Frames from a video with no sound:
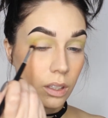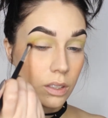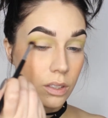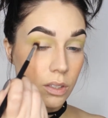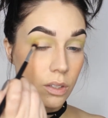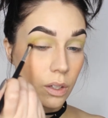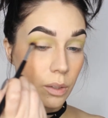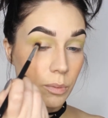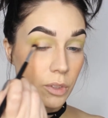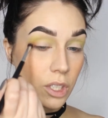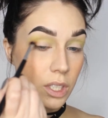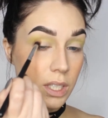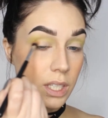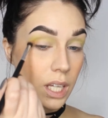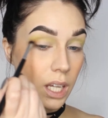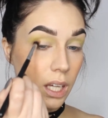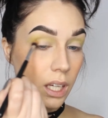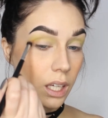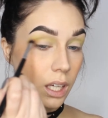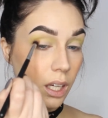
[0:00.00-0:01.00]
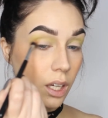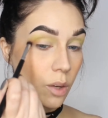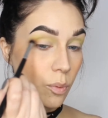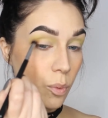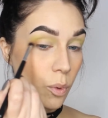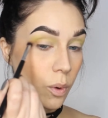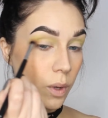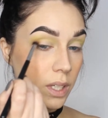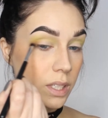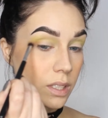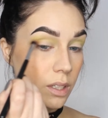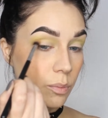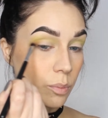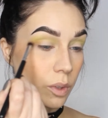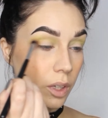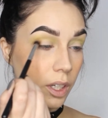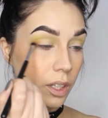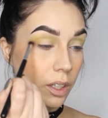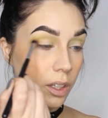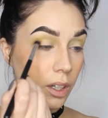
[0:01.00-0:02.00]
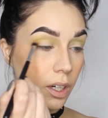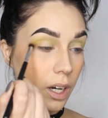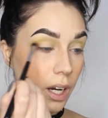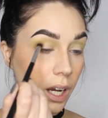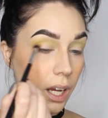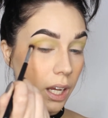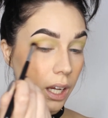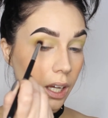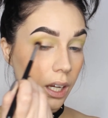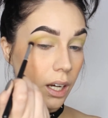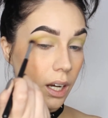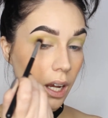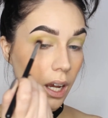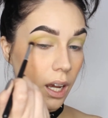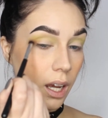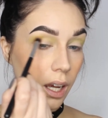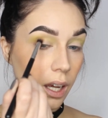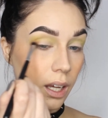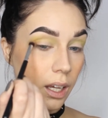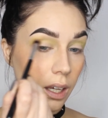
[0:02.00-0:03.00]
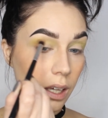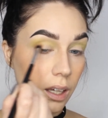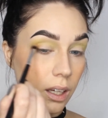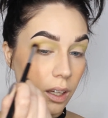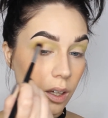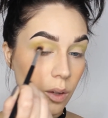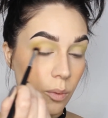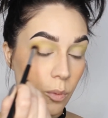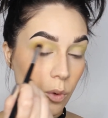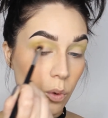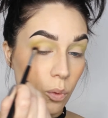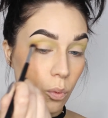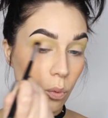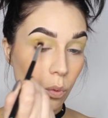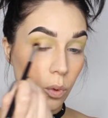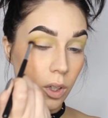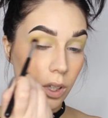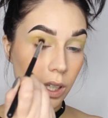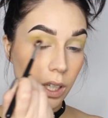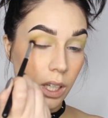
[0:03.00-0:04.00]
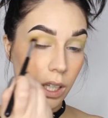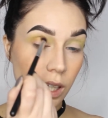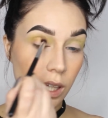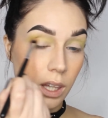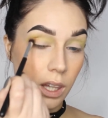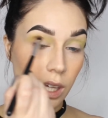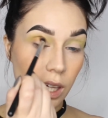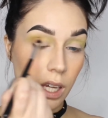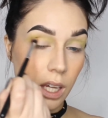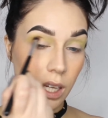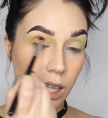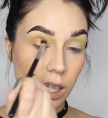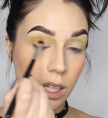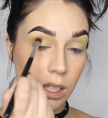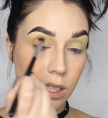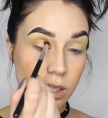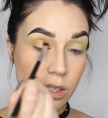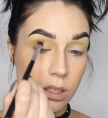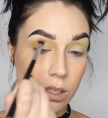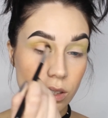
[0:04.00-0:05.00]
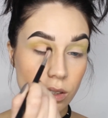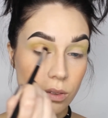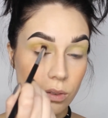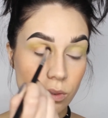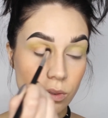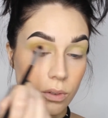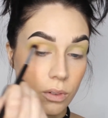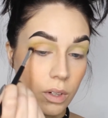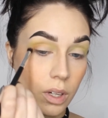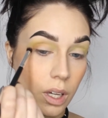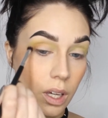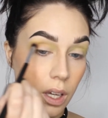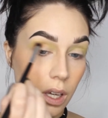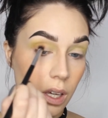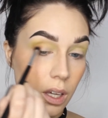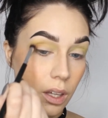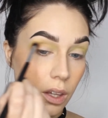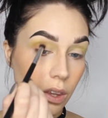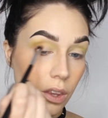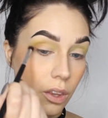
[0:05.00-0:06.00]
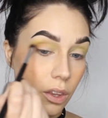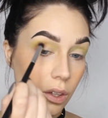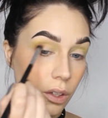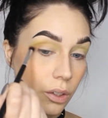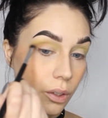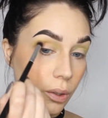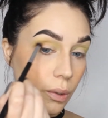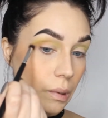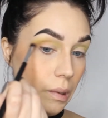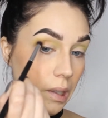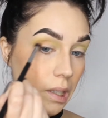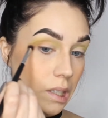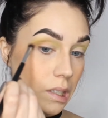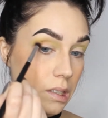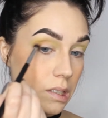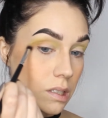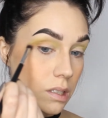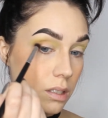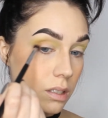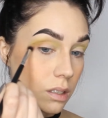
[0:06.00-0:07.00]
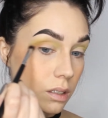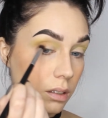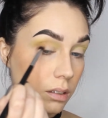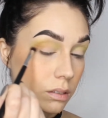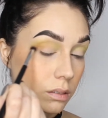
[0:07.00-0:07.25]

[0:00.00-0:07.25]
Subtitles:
So I'm just taking a pointed blender and I am working that into the crease.